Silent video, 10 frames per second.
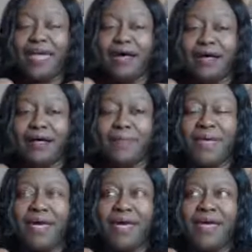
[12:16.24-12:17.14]

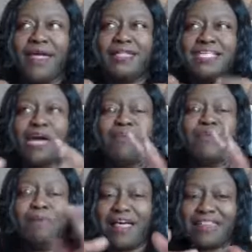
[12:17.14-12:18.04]
Tell
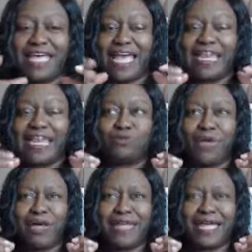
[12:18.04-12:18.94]
me about that, as
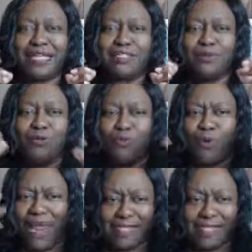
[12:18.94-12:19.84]
well as
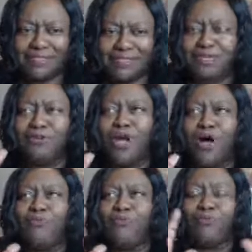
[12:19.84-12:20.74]
rates.
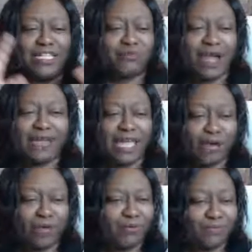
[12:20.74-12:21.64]
Rates right
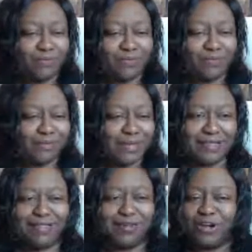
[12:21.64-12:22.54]
now,
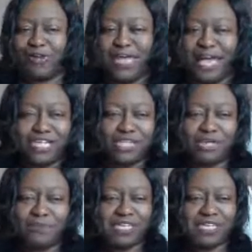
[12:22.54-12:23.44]
last
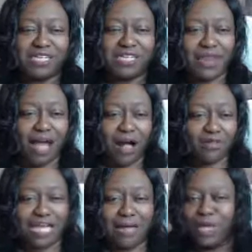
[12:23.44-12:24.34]
year, especially at an
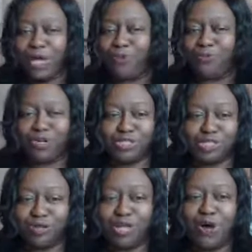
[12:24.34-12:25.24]
all-time low, they're
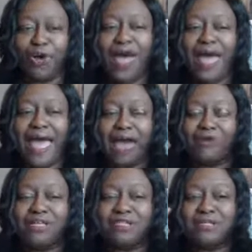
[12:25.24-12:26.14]
still low.
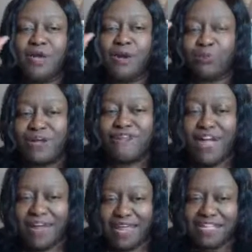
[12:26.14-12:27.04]
How does
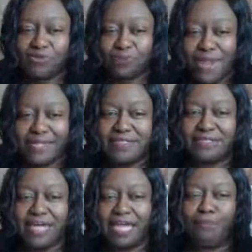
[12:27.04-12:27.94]
refinance
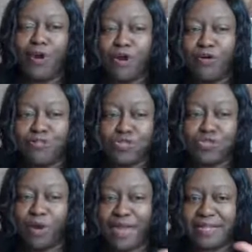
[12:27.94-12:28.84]
rates and
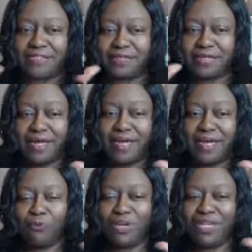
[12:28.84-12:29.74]
purchase rates
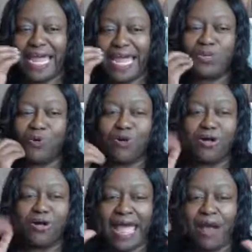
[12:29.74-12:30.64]
relate,
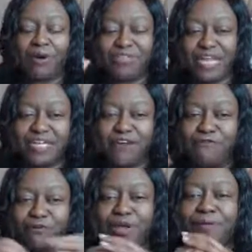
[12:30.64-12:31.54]
or how are they
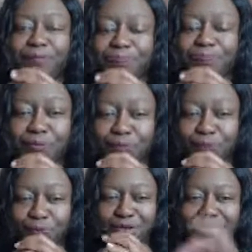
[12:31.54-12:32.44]
different?
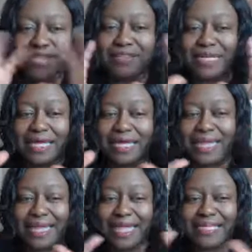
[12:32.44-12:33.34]
Okay. What are they looking
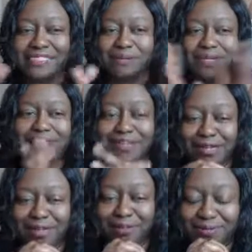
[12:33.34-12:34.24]
like, estimate,
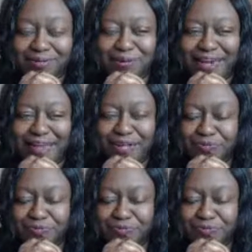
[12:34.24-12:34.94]
right now?